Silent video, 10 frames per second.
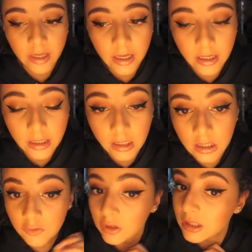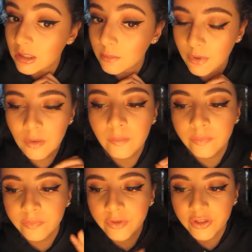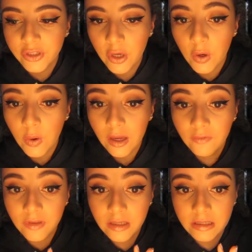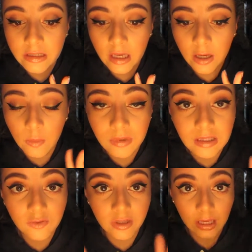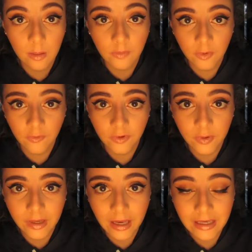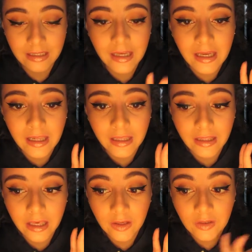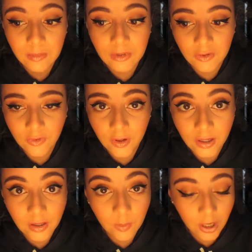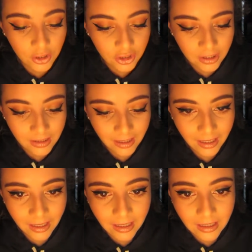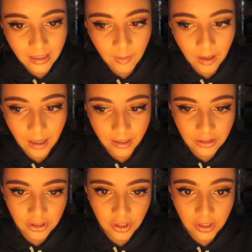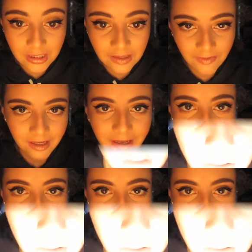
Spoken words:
and it's really simple. So I hope this is really helpful for you guys. Thank you so much for watching, and I'll get started to the video.